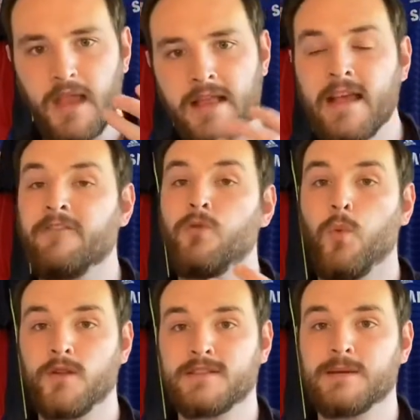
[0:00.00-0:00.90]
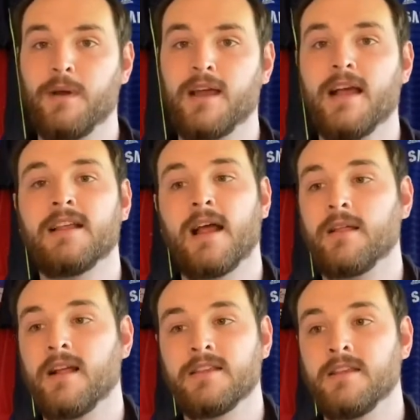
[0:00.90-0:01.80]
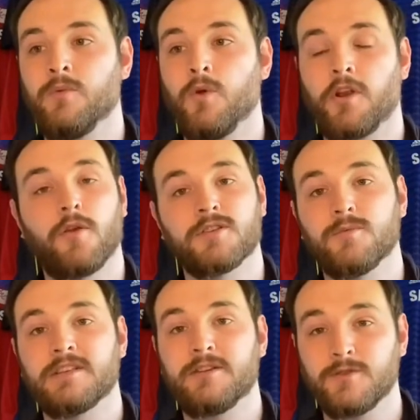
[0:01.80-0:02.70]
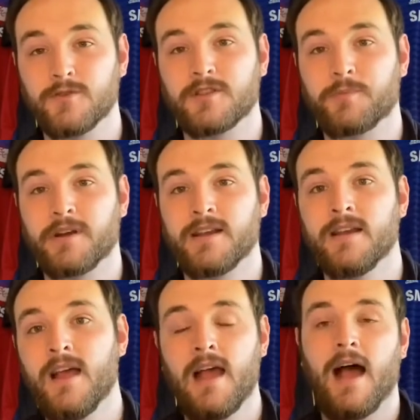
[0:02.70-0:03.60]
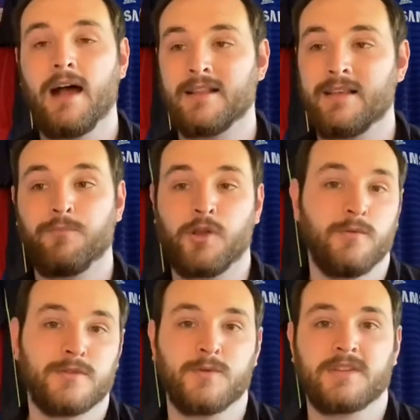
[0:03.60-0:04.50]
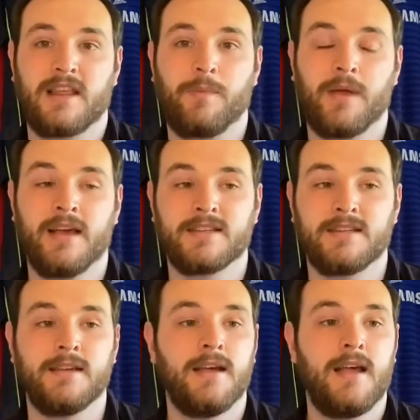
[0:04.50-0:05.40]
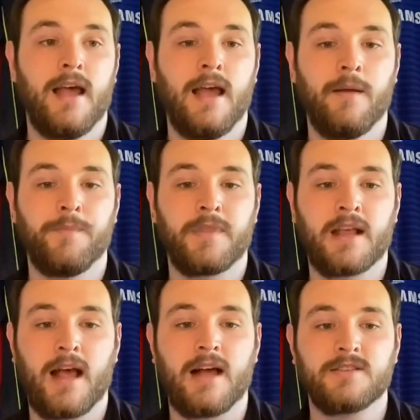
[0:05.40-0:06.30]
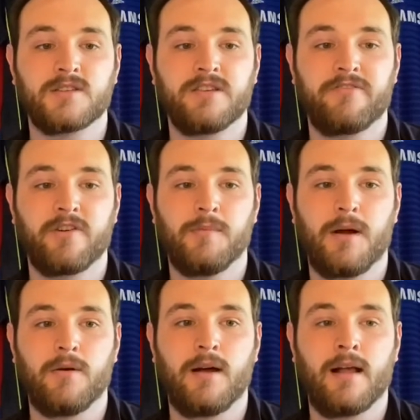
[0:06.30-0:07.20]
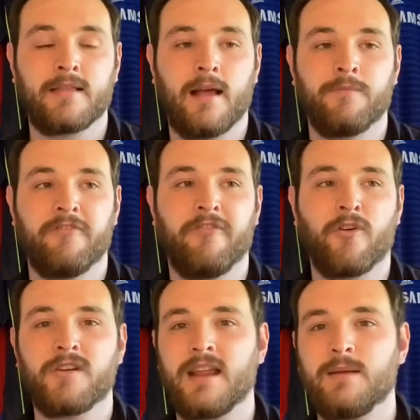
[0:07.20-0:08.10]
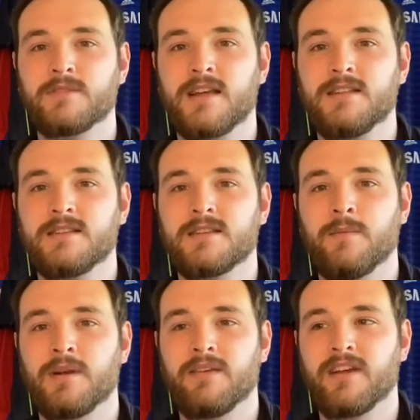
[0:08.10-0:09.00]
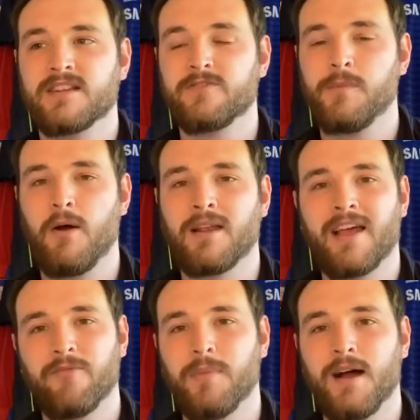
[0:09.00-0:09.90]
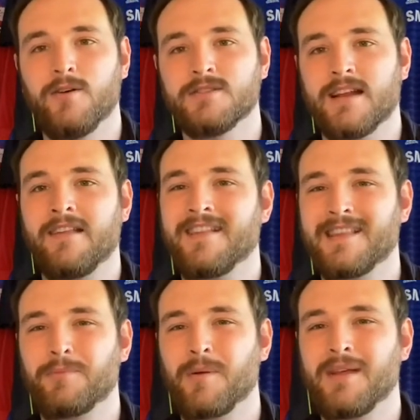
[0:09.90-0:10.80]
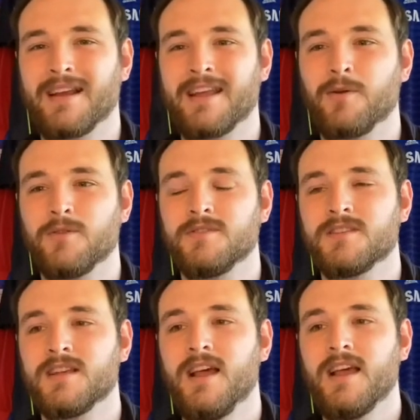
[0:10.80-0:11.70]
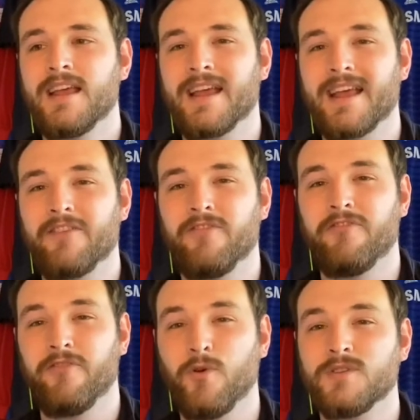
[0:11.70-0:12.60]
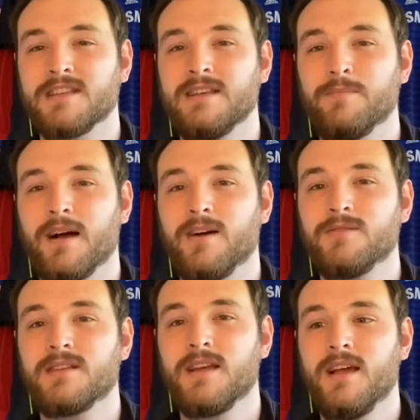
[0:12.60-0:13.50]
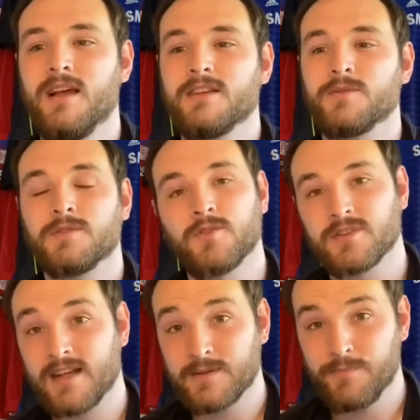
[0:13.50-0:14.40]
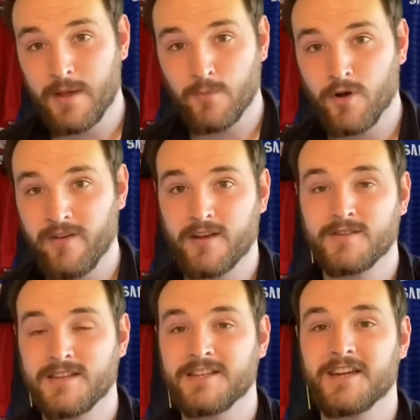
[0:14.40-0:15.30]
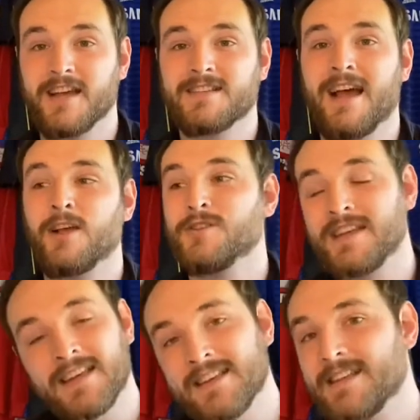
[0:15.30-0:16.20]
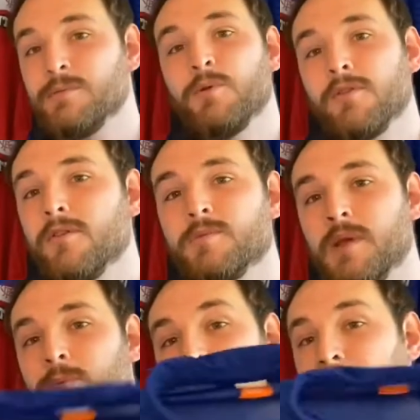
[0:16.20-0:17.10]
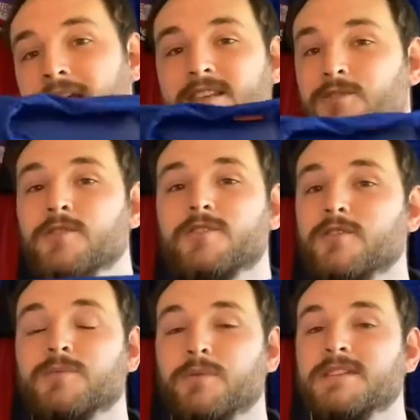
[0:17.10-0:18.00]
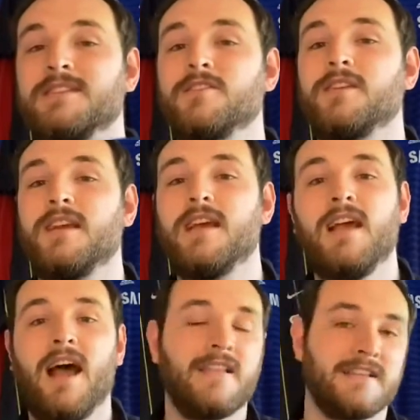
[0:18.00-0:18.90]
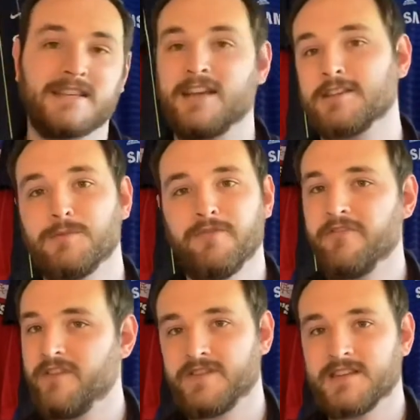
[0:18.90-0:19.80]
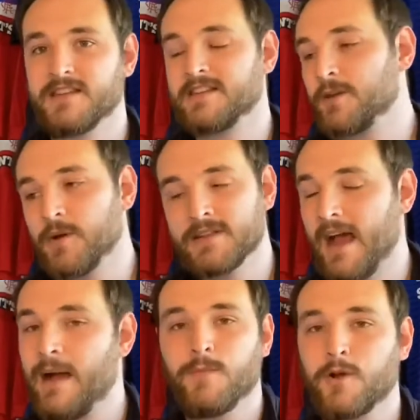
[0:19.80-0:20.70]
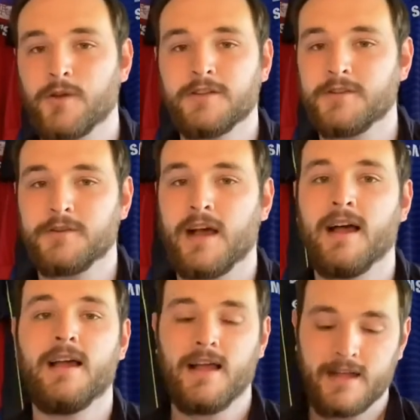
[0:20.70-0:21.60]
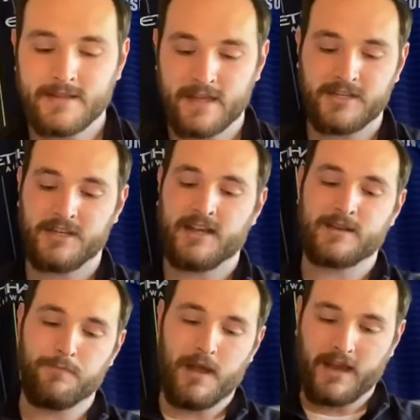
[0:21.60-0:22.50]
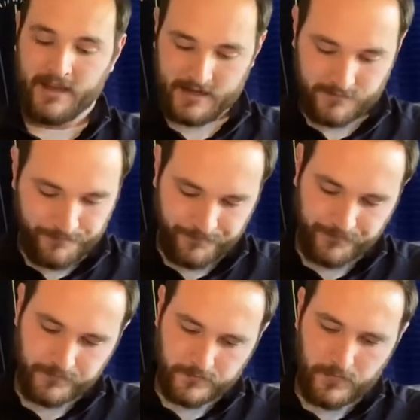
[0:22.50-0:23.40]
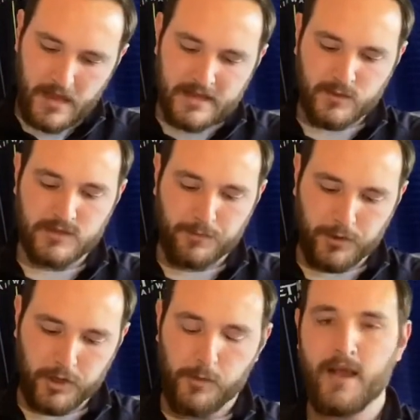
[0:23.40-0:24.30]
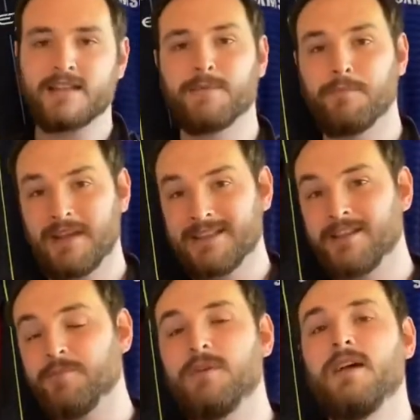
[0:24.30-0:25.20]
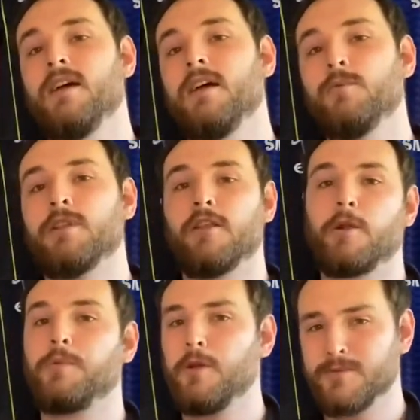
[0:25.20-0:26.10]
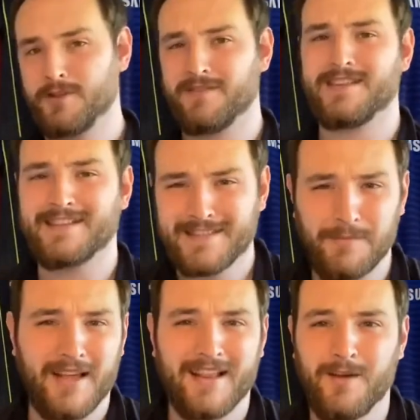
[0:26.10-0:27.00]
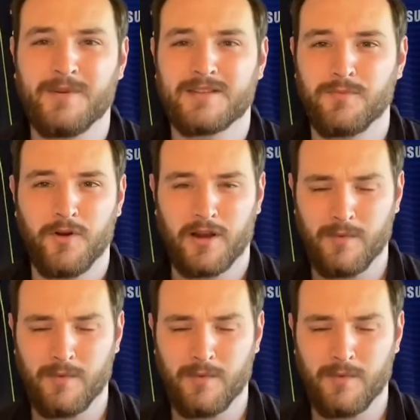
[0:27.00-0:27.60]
that if you want to buy it and you want to know somebody who does the printing, I'll put you in touch with that person. The guy does it for about, at foreign name sets, I believe he gets for about £11, and I think the Premier League ones you can get for £14. So it does add a bit more value to the shirt. I could easily be one of those people who gets all sorts printed on it and then sells them on for 50-60 quid. I'm not going to do that. This shirt's immaculate. So it's a Puma, it's a medium. With a lot of Puma stuff, it tends to be a little bit smaller,